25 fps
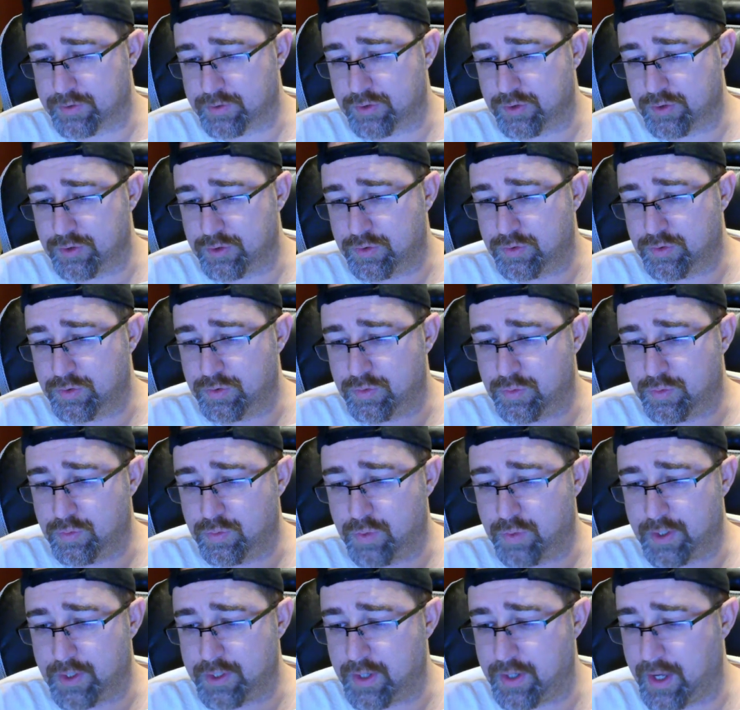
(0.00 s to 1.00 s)
to
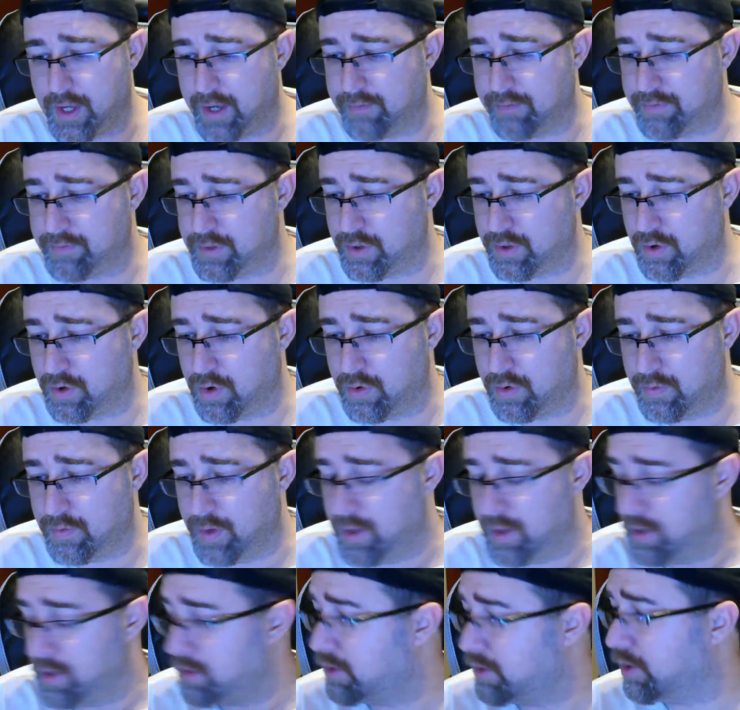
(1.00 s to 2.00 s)
what you have in
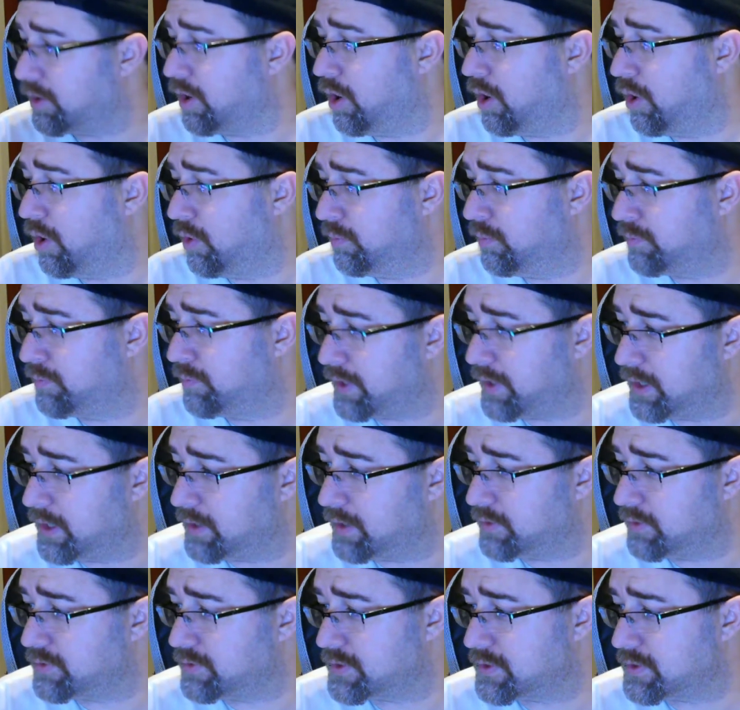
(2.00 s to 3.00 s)
your home
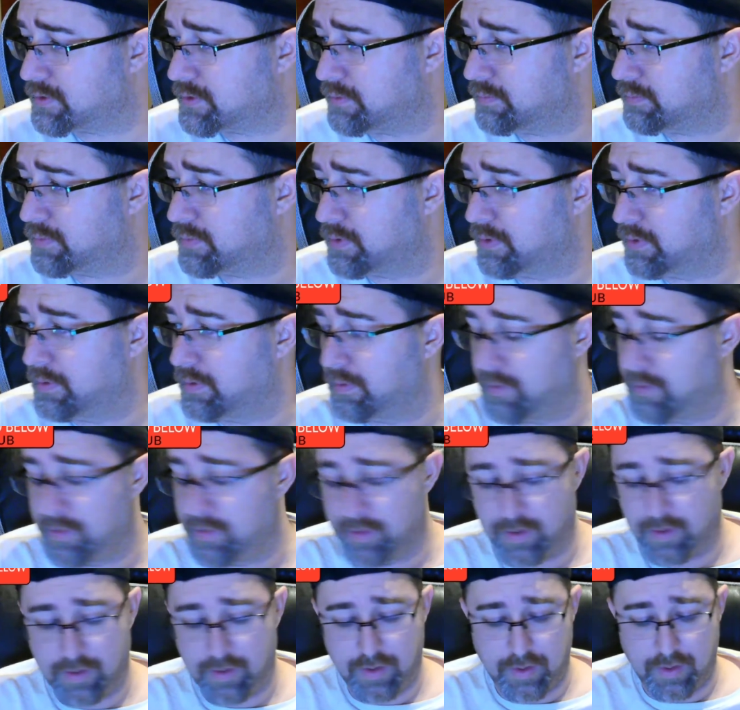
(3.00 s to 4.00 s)
theater systems.
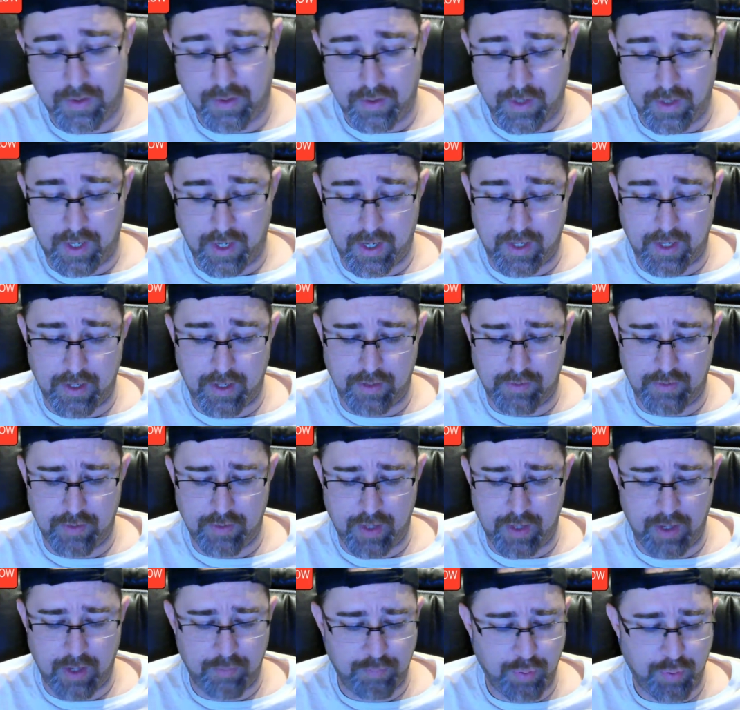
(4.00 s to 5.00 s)
And
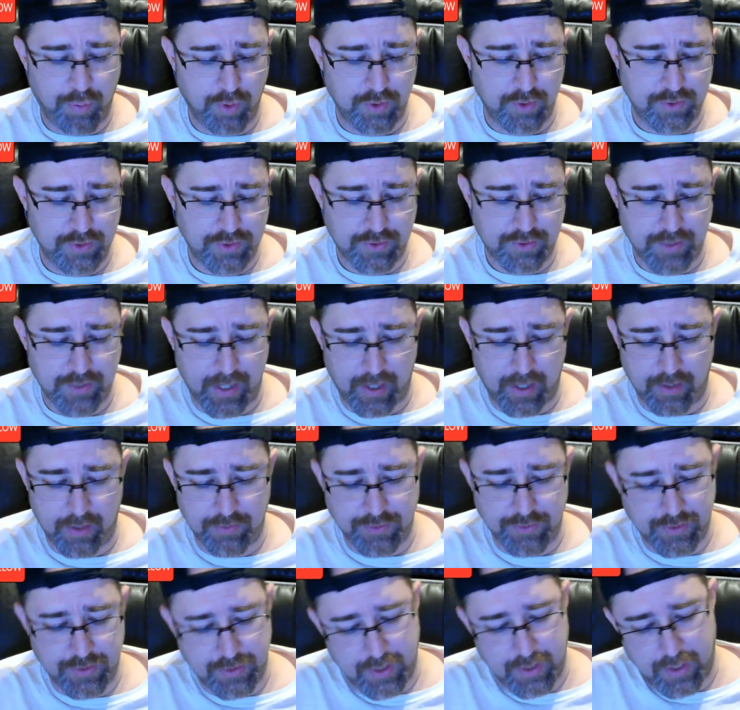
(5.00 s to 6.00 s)
it puts
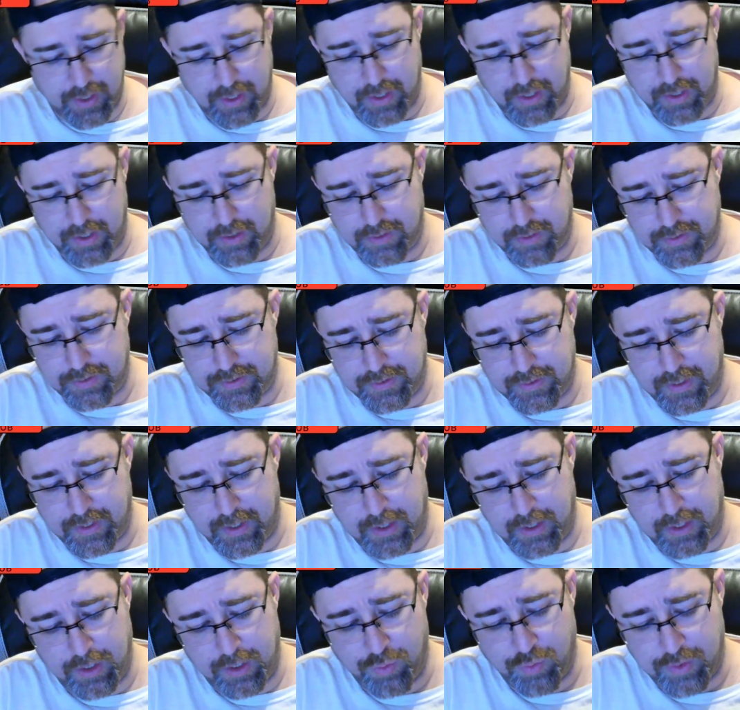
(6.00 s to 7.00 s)
sounds in your ears
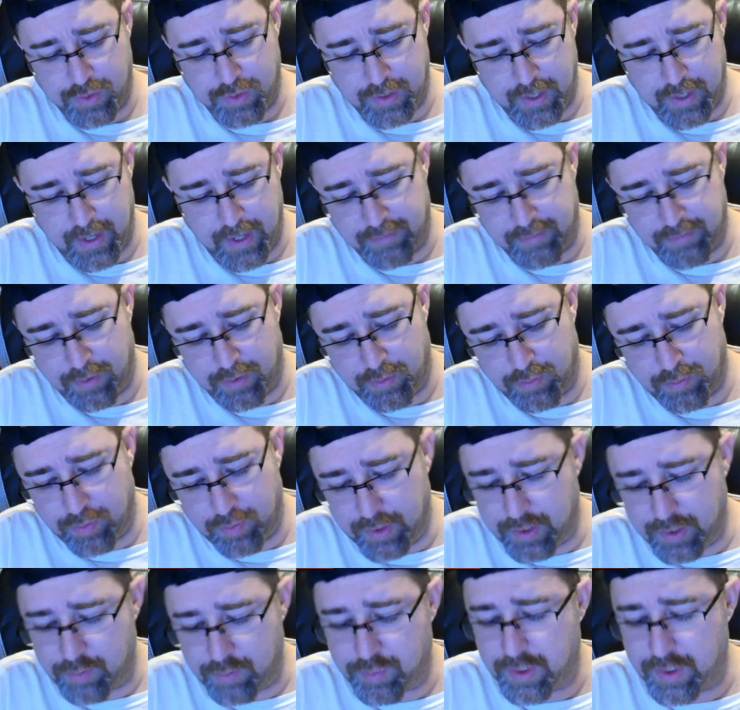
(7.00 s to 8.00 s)
that you would never
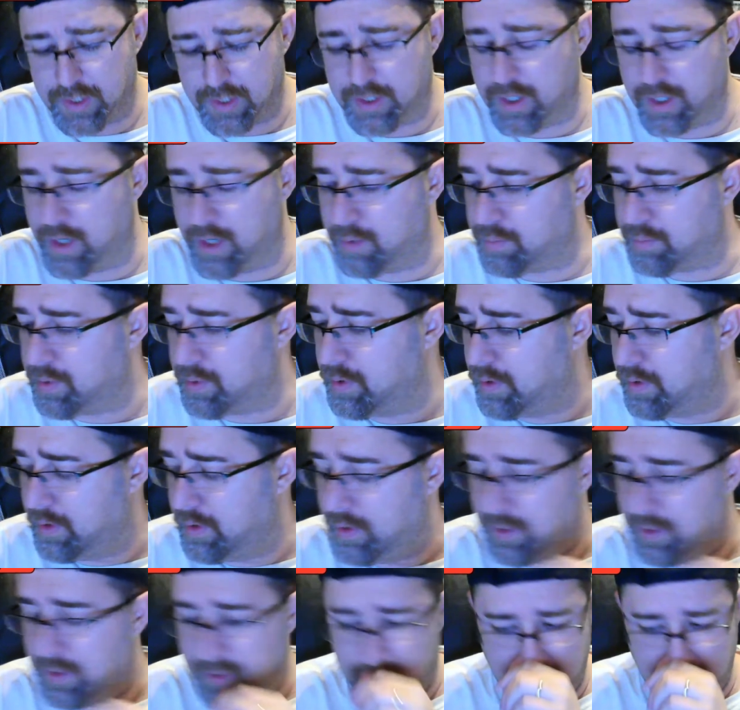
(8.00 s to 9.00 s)
really pick up
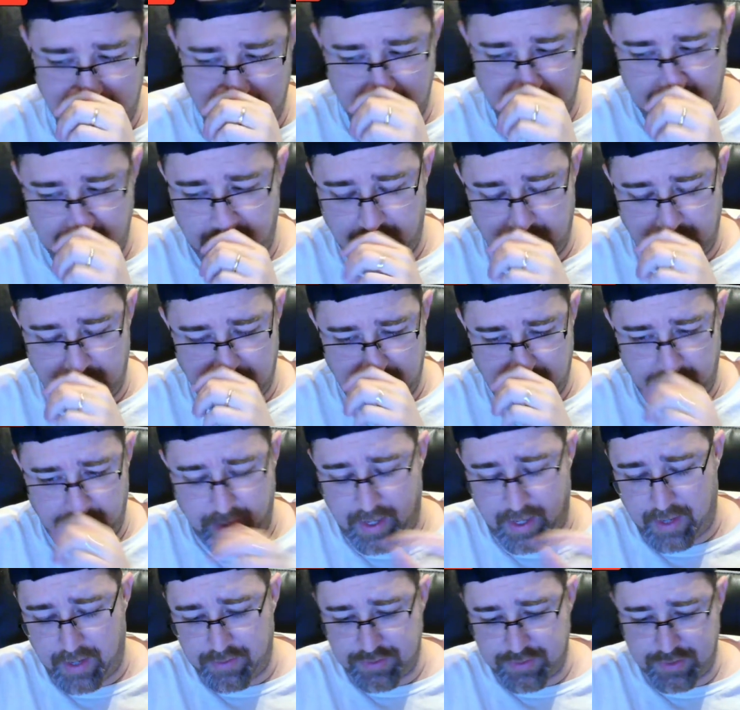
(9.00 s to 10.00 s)

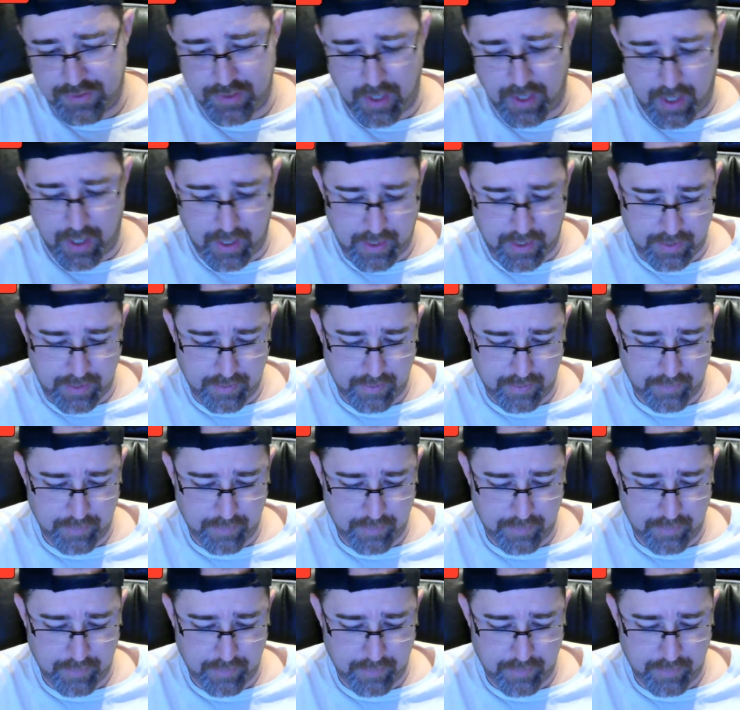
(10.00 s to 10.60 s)
outside.